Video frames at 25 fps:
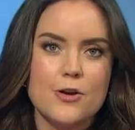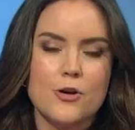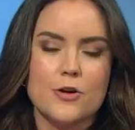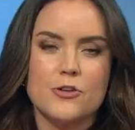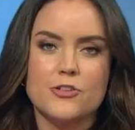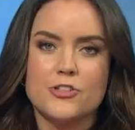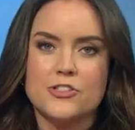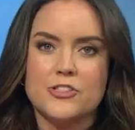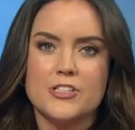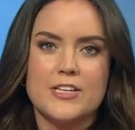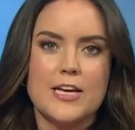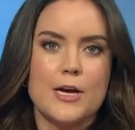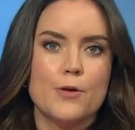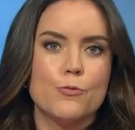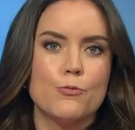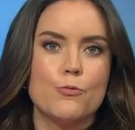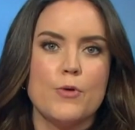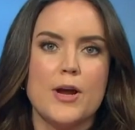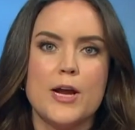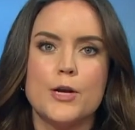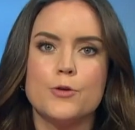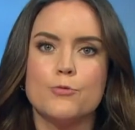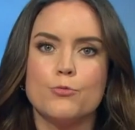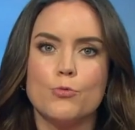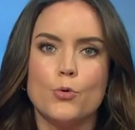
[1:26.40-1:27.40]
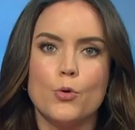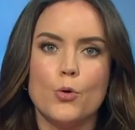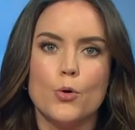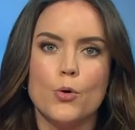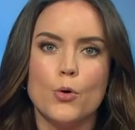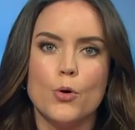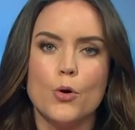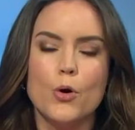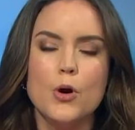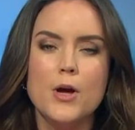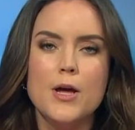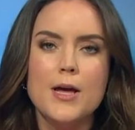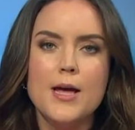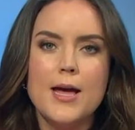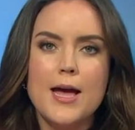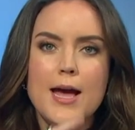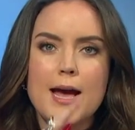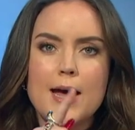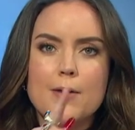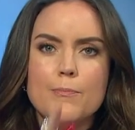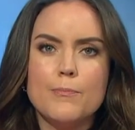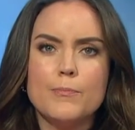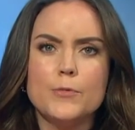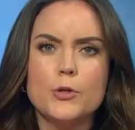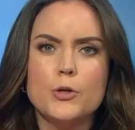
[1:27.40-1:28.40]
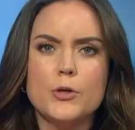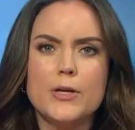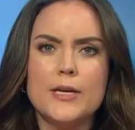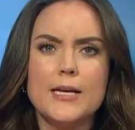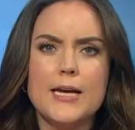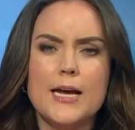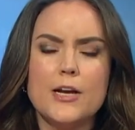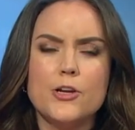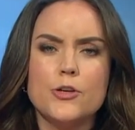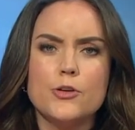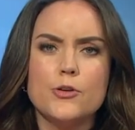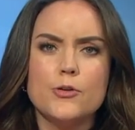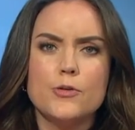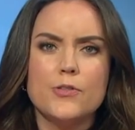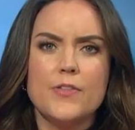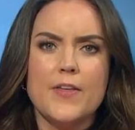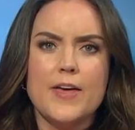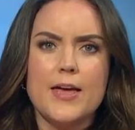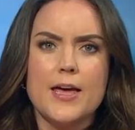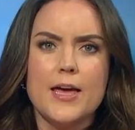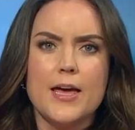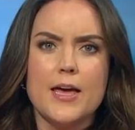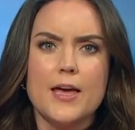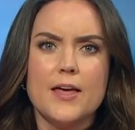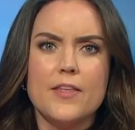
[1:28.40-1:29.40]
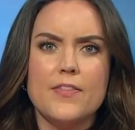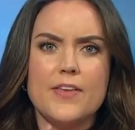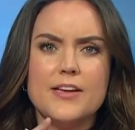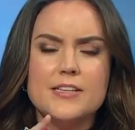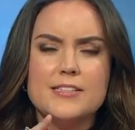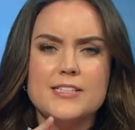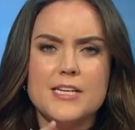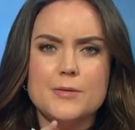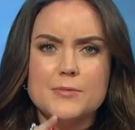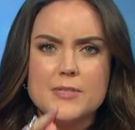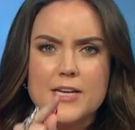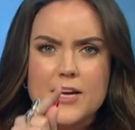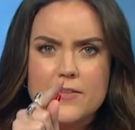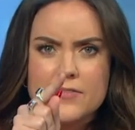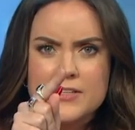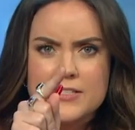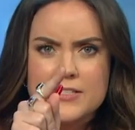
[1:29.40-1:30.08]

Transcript: not just get red raw? And looking at you there, they seem to have